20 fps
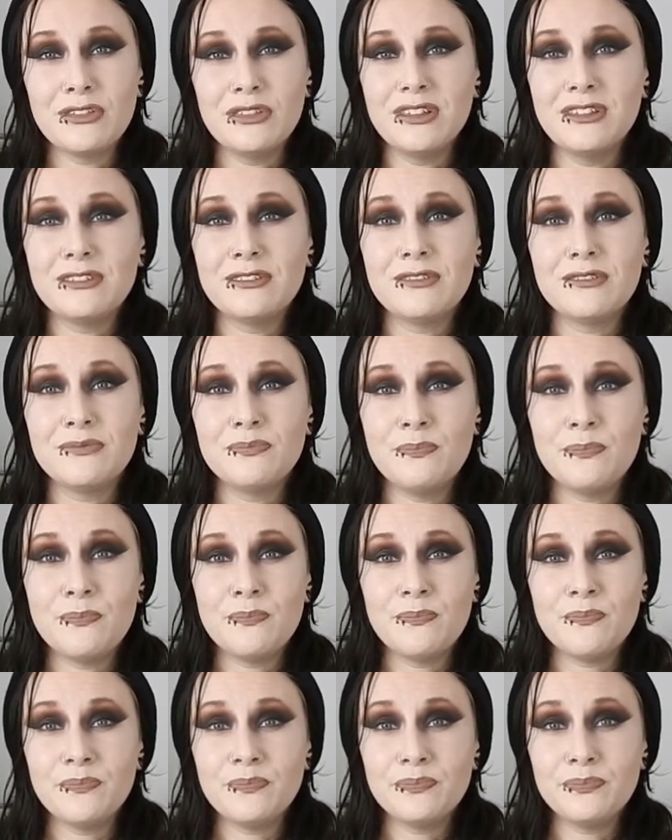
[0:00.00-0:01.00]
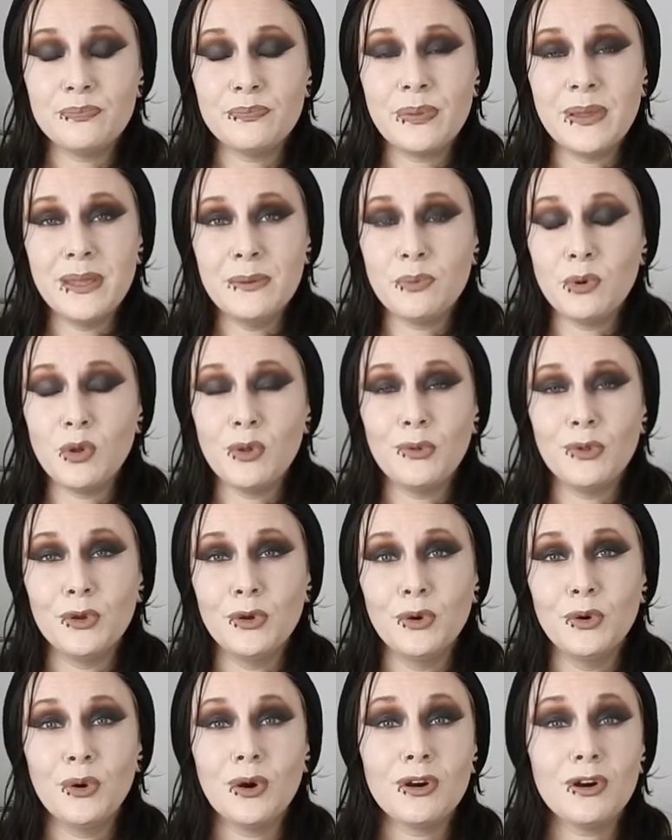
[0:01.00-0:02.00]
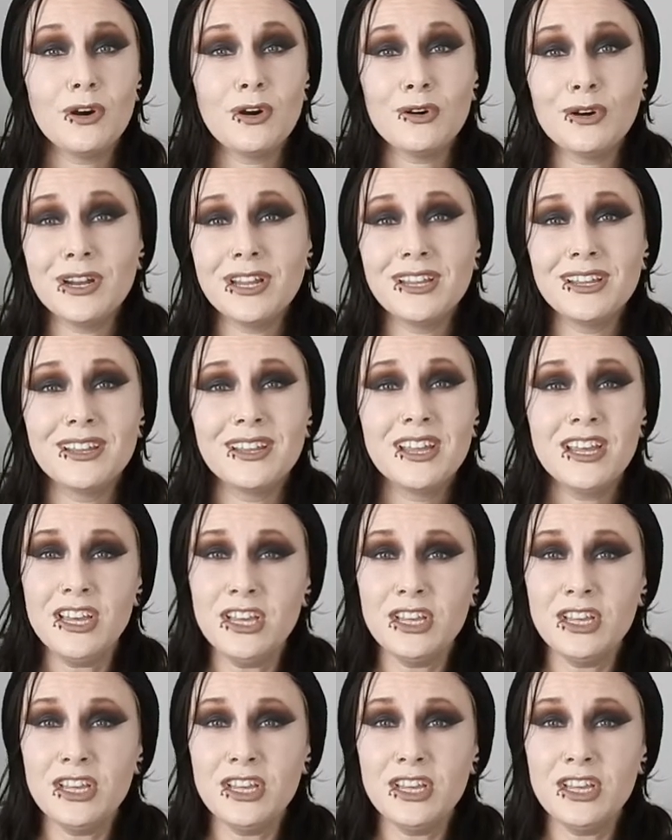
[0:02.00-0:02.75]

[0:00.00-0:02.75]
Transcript: these people who are already